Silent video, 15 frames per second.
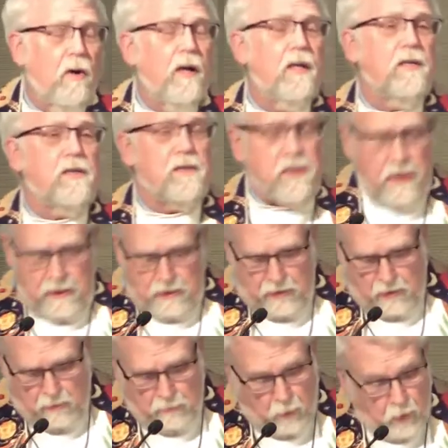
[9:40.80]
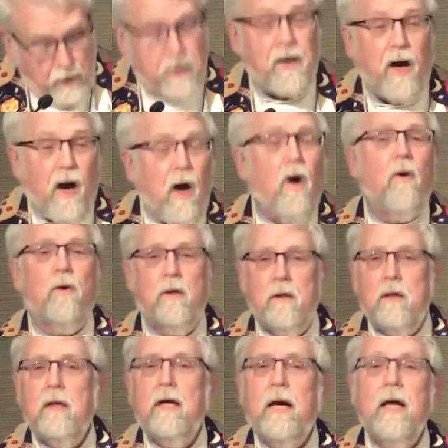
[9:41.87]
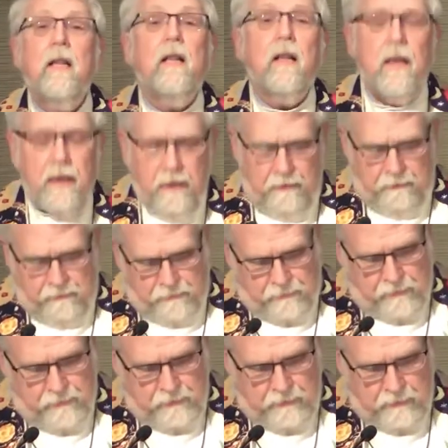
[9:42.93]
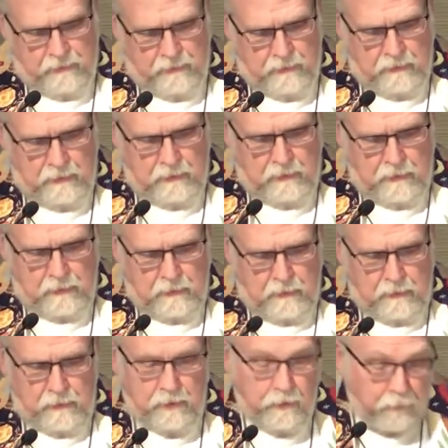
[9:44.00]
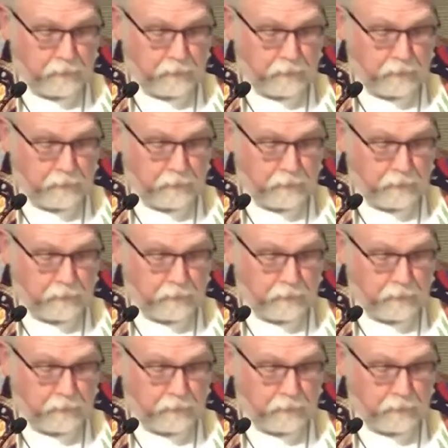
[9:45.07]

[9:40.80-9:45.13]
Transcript: and sin no more. Go and live." To the